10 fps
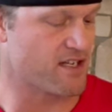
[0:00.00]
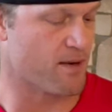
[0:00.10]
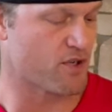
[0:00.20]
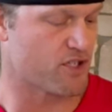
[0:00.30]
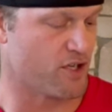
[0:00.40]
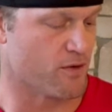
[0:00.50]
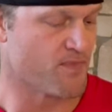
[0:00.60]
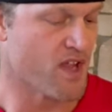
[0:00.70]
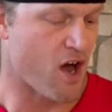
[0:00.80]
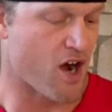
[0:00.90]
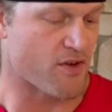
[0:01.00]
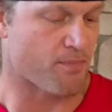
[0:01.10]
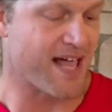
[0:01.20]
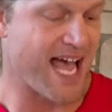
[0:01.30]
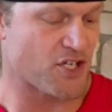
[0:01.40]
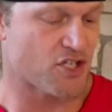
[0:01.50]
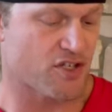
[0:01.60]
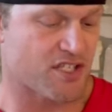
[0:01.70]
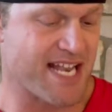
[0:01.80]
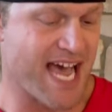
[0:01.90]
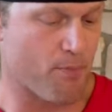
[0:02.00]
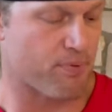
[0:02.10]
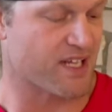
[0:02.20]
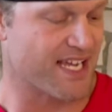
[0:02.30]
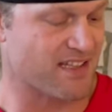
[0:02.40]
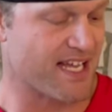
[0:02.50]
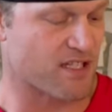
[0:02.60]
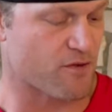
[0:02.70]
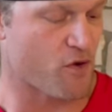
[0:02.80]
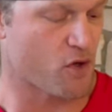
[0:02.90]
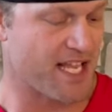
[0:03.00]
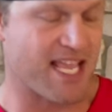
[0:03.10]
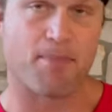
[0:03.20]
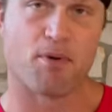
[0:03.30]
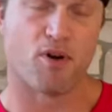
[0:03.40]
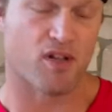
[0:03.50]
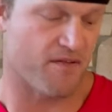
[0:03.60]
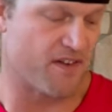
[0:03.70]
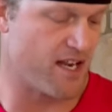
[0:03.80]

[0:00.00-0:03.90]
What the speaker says: Number two, are the Blackshirts now playing like they're fully capable of?